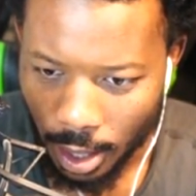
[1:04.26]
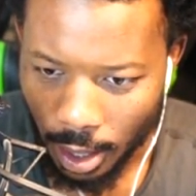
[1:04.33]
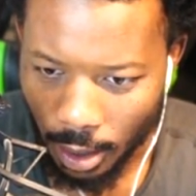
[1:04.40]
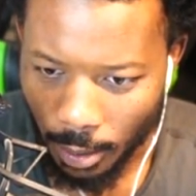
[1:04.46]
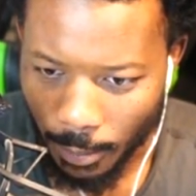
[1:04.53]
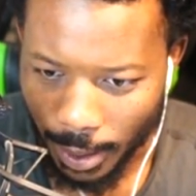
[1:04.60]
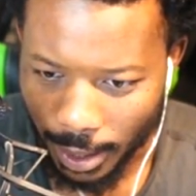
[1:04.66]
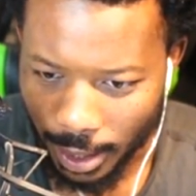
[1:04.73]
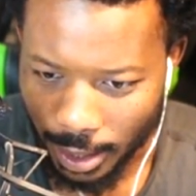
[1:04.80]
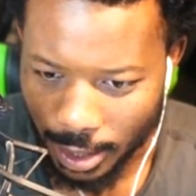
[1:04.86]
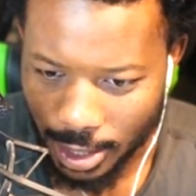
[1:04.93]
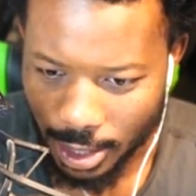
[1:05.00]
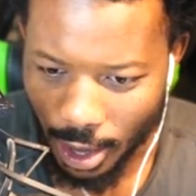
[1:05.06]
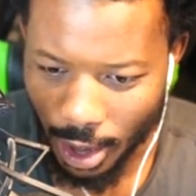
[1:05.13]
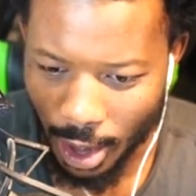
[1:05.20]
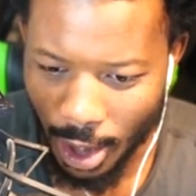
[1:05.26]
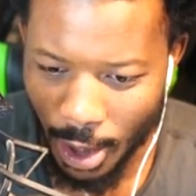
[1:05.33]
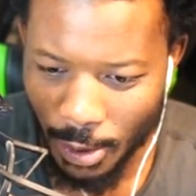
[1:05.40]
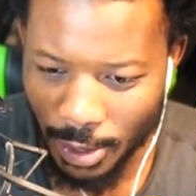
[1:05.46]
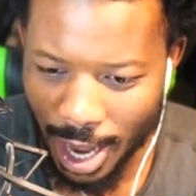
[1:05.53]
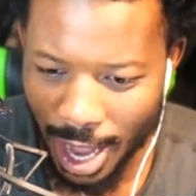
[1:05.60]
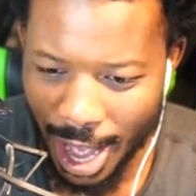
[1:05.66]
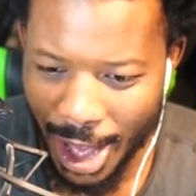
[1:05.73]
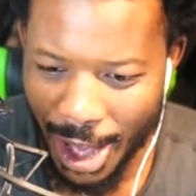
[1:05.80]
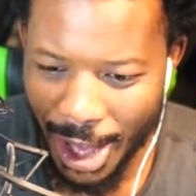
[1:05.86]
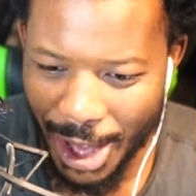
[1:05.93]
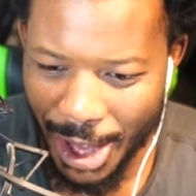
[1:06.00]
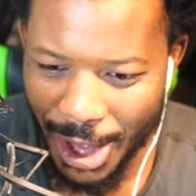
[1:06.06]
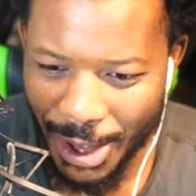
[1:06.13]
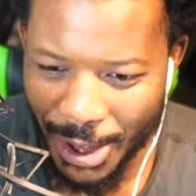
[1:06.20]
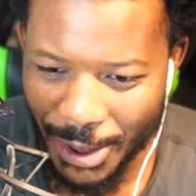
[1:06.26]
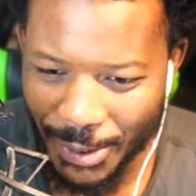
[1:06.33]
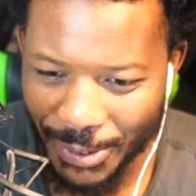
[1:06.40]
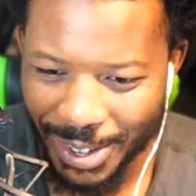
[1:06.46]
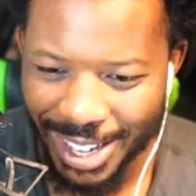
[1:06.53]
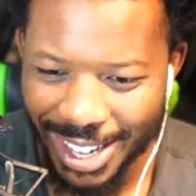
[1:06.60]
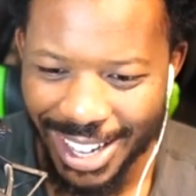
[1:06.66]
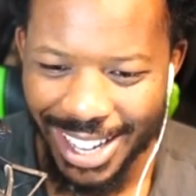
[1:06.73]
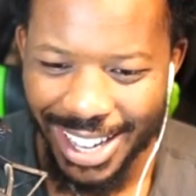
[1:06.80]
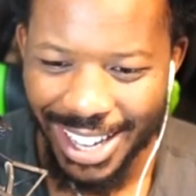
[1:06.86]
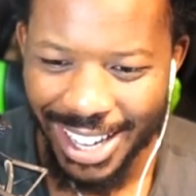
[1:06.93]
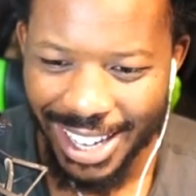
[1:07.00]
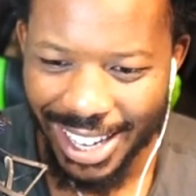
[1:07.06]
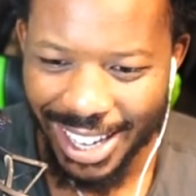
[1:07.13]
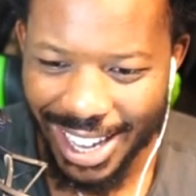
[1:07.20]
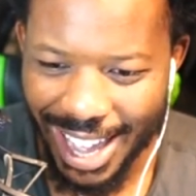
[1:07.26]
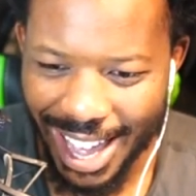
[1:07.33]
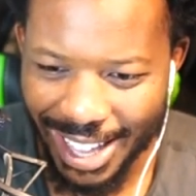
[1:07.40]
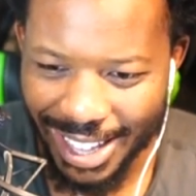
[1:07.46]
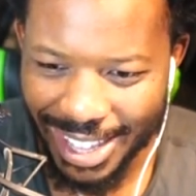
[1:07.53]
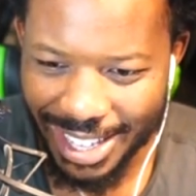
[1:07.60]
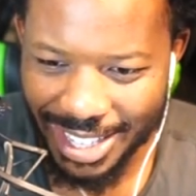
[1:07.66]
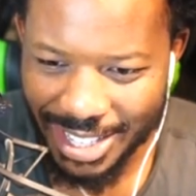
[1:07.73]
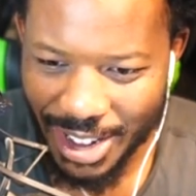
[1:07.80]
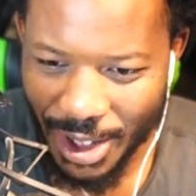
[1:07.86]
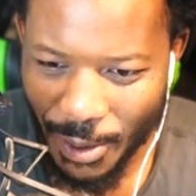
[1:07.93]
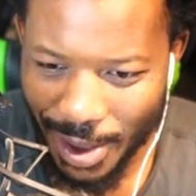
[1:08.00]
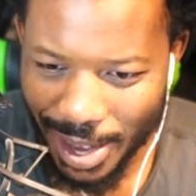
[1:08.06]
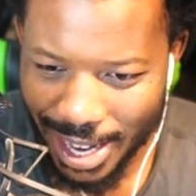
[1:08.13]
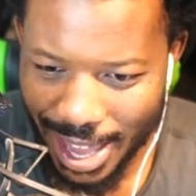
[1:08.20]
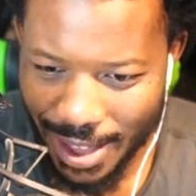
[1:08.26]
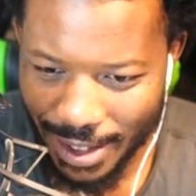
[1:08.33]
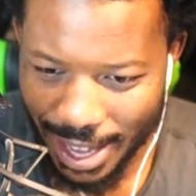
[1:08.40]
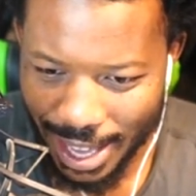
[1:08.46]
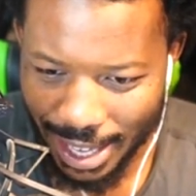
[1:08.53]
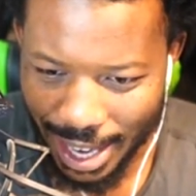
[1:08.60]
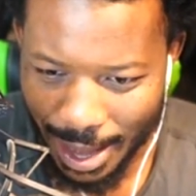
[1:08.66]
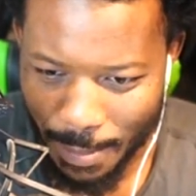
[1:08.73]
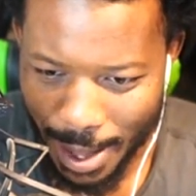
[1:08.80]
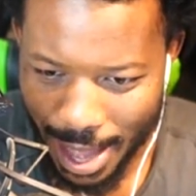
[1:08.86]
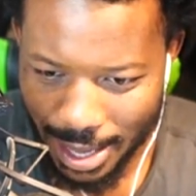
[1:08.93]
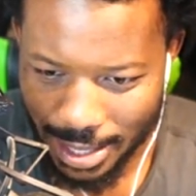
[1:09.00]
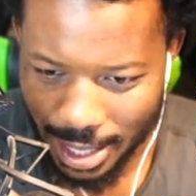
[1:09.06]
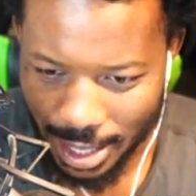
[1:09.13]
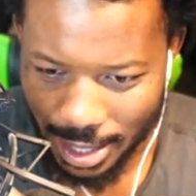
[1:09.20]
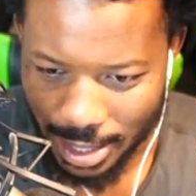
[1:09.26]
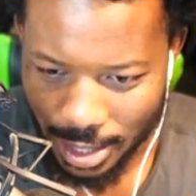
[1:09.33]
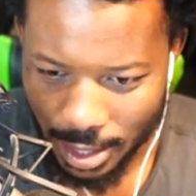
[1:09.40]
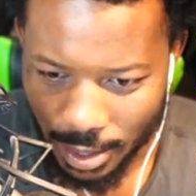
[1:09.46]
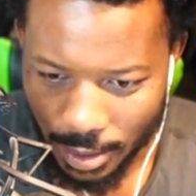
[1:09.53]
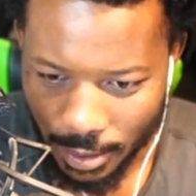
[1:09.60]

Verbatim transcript: Oh my goodness. Oh no! Like how, there's no way to even get like past this.